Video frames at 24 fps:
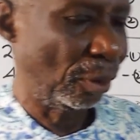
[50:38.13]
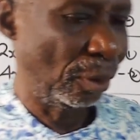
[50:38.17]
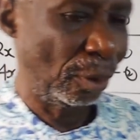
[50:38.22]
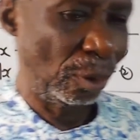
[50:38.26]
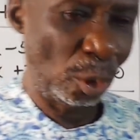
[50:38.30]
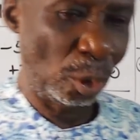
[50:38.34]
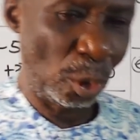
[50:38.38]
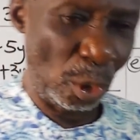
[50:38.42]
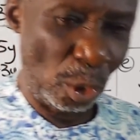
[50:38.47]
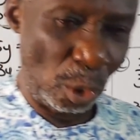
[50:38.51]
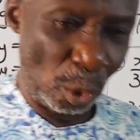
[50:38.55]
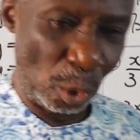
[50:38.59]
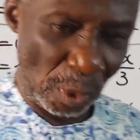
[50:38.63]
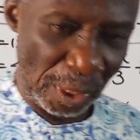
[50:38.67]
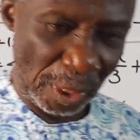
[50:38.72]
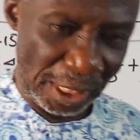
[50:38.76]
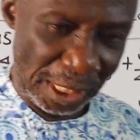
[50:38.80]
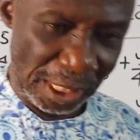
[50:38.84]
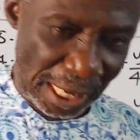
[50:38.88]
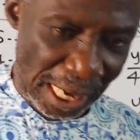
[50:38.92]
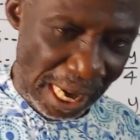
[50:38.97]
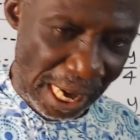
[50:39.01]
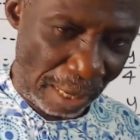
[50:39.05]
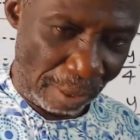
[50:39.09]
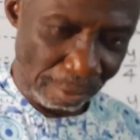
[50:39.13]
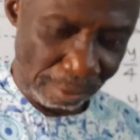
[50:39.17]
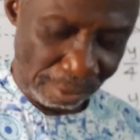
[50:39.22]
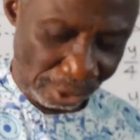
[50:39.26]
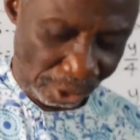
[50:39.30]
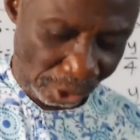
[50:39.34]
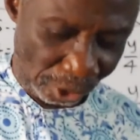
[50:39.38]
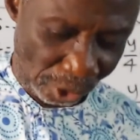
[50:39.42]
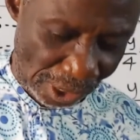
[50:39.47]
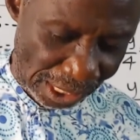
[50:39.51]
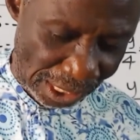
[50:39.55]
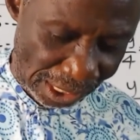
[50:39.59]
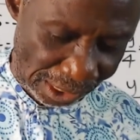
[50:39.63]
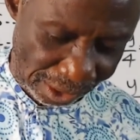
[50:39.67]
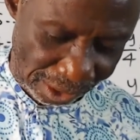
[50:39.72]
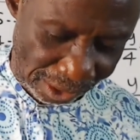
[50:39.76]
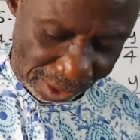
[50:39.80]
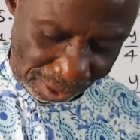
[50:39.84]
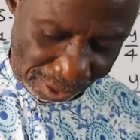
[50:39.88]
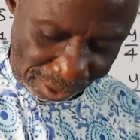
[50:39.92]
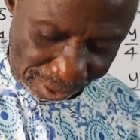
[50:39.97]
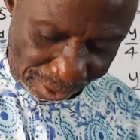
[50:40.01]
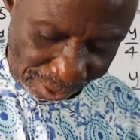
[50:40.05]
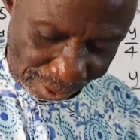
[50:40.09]
So do it now, so that
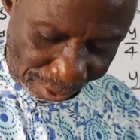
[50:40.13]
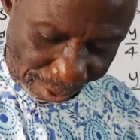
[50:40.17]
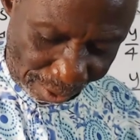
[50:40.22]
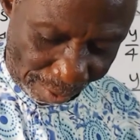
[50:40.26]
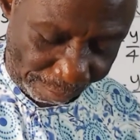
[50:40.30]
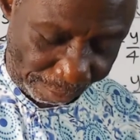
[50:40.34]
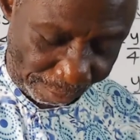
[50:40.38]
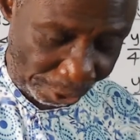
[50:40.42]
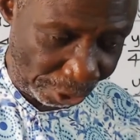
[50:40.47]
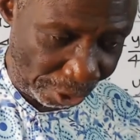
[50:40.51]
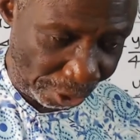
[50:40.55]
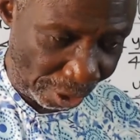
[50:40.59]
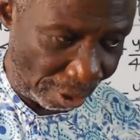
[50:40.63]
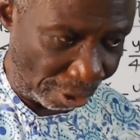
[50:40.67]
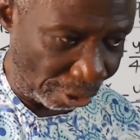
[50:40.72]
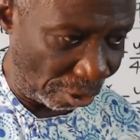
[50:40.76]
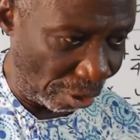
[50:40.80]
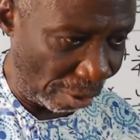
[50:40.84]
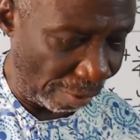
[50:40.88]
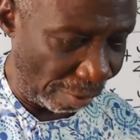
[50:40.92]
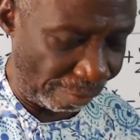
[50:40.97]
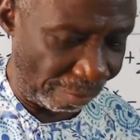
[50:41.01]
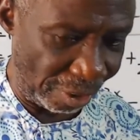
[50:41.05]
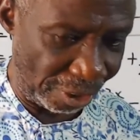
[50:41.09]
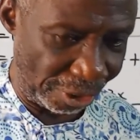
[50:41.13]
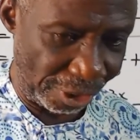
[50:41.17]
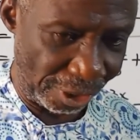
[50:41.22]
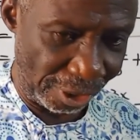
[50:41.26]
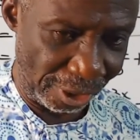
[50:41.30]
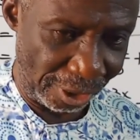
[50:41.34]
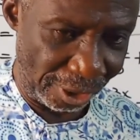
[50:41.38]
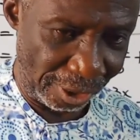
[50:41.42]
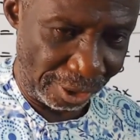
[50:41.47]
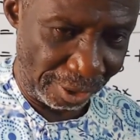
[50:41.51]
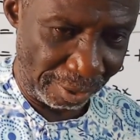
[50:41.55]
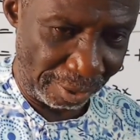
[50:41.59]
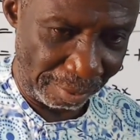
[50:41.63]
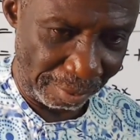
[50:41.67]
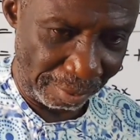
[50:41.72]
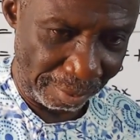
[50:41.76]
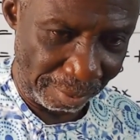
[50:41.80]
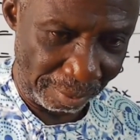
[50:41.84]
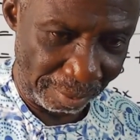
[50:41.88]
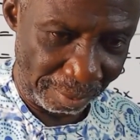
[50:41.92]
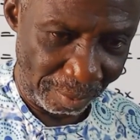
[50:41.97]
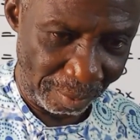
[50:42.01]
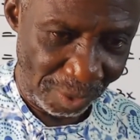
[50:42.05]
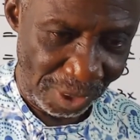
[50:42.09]
Confusion does not visit.
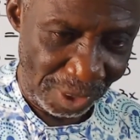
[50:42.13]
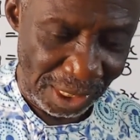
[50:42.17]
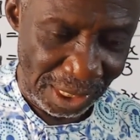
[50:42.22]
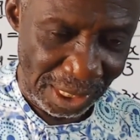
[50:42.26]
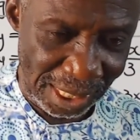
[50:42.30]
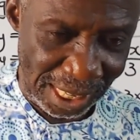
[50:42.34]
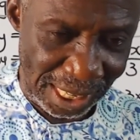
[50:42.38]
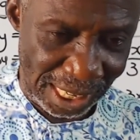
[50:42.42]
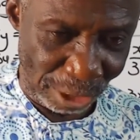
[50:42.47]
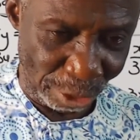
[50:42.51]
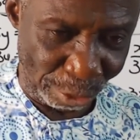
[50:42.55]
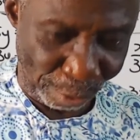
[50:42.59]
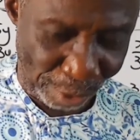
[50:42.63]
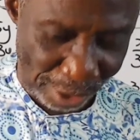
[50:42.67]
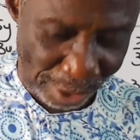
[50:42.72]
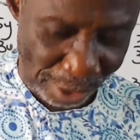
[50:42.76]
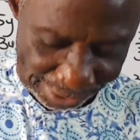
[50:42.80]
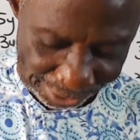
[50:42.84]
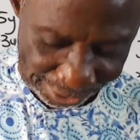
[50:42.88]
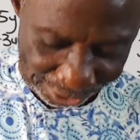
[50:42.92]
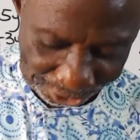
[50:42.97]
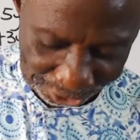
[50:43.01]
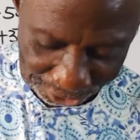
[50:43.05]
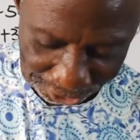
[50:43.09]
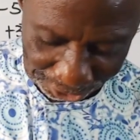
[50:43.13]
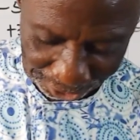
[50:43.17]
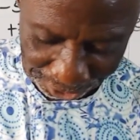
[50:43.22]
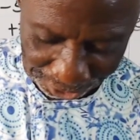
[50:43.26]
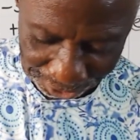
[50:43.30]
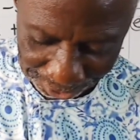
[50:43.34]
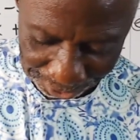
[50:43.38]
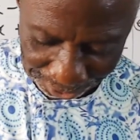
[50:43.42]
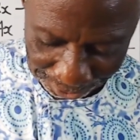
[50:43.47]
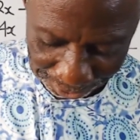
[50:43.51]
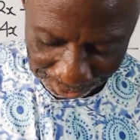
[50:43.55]
That's for this.